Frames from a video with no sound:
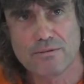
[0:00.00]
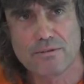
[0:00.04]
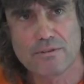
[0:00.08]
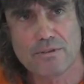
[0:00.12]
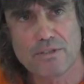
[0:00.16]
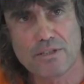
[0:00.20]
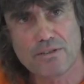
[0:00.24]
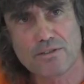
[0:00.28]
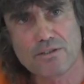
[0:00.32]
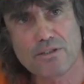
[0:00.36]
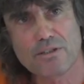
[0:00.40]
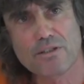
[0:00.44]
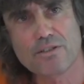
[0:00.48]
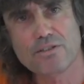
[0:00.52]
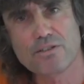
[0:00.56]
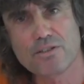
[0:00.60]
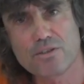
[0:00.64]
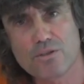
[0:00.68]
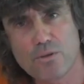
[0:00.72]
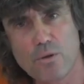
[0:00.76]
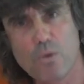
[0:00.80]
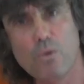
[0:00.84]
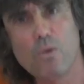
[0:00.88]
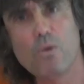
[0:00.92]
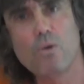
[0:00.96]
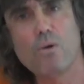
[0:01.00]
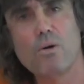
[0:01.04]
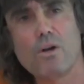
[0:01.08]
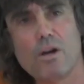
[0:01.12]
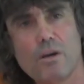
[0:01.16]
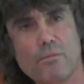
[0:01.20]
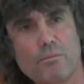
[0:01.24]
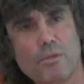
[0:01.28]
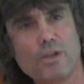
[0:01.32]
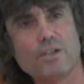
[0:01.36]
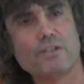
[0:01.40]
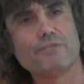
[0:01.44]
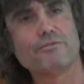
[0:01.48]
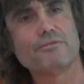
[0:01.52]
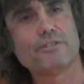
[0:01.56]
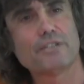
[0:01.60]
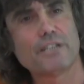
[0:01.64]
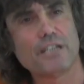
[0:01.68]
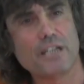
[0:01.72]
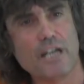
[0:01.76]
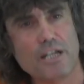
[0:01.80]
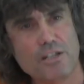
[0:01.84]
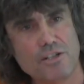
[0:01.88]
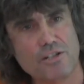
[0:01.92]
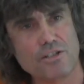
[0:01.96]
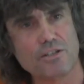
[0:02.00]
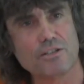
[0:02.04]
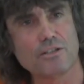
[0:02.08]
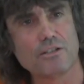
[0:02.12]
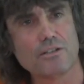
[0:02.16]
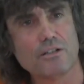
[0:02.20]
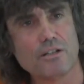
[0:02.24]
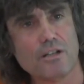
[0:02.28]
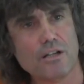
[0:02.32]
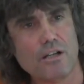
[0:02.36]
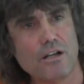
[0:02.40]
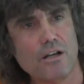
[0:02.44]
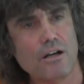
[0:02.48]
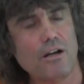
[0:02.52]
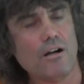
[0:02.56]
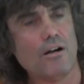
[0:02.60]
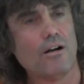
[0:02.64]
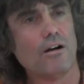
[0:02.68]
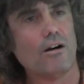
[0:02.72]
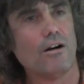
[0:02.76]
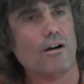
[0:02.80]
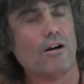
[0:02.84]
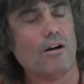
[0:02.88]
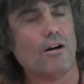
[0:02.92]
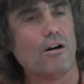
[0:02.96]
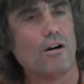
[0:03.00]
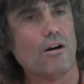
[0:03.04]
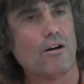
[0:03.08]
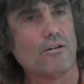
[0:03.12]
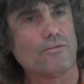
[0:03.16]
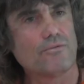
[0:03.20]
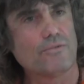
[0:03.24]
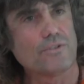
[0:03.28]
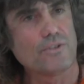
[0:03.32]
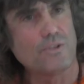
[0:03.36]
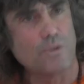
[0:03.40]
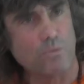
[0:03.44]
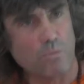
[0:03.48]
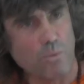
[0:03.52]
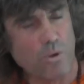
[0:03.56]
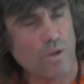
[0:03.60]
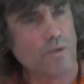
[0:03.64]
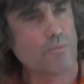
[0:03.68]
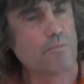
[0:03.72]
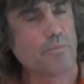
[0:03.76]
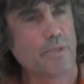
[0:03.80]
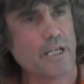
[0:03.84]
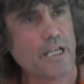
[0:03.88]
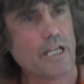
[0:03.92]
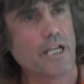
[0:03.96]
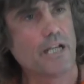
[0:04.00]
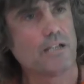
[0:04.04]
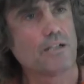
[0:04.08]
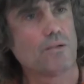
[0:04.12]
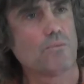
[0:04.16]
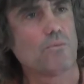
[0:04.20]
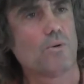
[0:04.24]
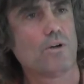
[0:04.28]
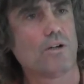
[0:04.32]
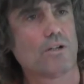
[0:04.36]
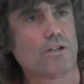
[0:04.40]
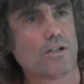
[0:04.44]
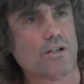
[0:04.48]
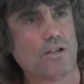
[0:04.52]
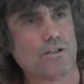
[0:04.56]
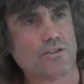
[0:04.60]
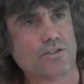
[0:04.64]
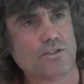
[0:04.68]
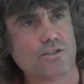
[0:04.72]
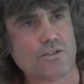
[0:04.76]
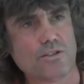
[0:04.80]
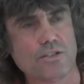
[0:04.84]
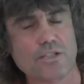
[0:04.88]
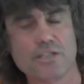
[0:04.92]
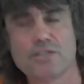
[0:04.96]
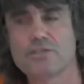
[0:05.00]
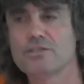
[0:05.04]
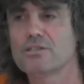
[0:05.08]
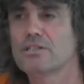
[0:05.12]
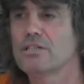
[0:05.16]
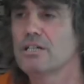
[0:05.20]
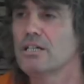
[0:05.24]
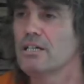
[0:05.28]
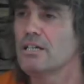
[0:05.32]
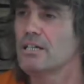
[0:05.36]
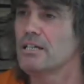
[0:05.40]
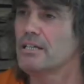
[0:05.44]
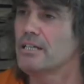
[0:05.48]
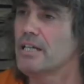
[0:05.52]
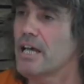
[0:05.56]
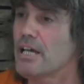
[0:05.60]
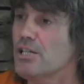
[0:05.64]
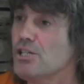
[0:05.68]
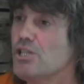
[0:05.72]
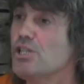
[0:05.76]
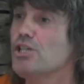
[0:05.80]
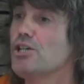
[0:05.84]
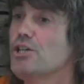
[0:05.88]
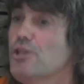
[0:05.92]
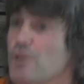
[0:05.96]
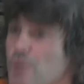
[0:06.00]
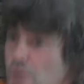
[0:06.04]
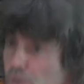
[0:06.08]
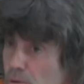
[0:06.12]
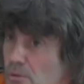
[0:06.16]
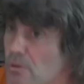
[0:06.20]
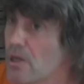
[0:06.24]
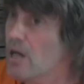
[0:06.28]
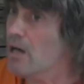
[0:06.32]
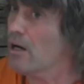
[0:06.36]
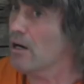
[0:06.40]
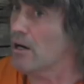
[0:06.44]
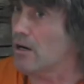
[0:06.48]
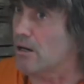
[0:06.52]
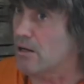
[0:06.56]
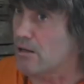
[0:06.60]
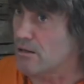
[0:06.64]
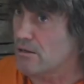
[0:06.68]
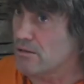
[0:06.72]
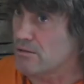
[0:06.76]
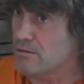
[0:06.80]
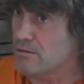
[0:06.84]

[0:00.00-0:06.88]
This, this is all a modification of the one being, the one consciousness that you are.